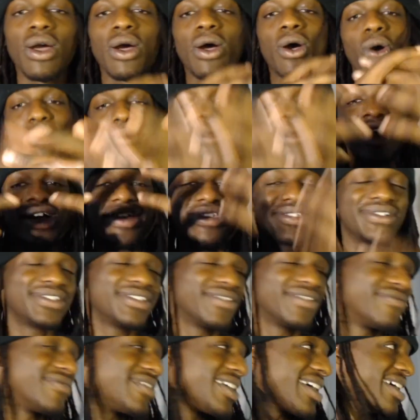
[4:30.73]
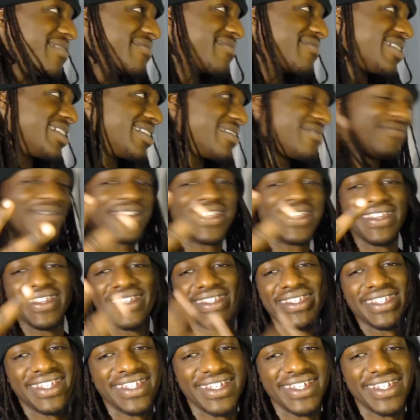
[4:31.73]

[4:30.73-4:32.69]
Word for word: Hope y'all enjoyed the vibe, man. Peace.